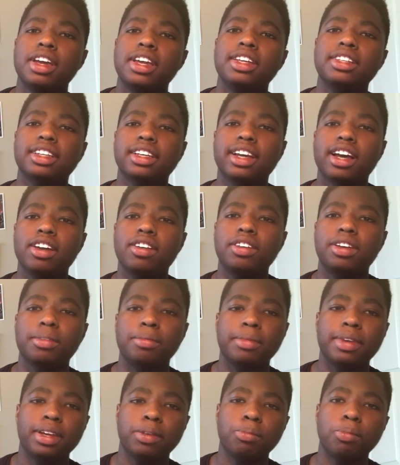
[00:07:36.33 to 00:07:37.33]
He's a guy who
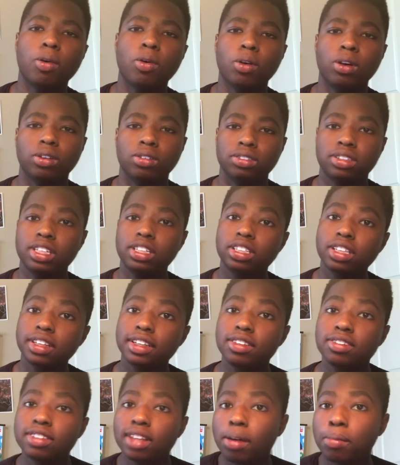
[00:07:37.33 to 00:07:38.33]
can make portals. He should
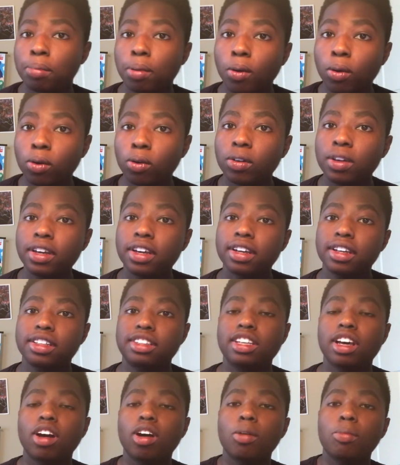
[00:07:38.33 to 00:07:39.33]
have used that portal. He could
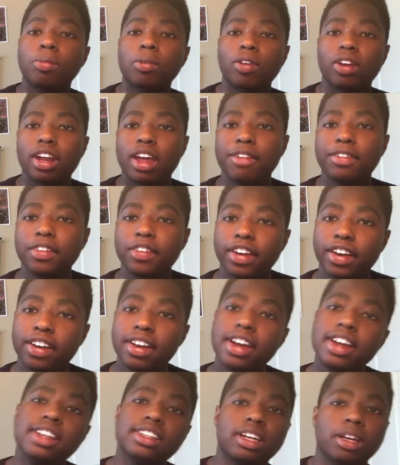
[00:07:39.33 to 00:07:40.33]
have teleported everywhere,
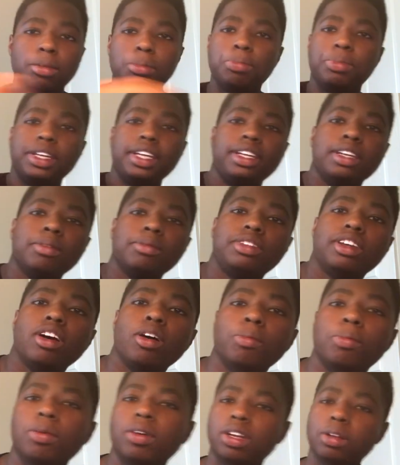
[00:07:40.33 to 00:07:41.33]
started beating them,
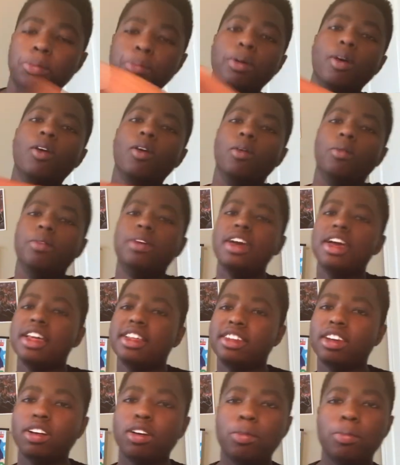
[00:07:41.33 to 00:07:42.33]
teleported, boom.
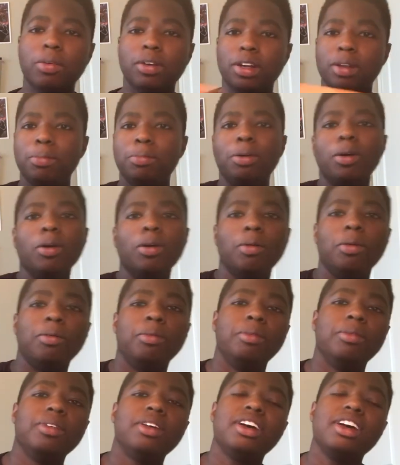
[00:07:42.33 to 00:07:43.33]
Teleported,
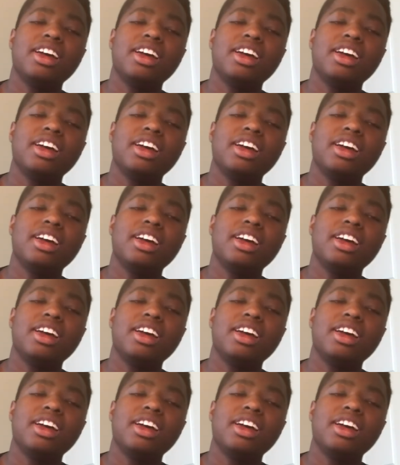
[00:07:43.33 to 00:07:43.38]
boom.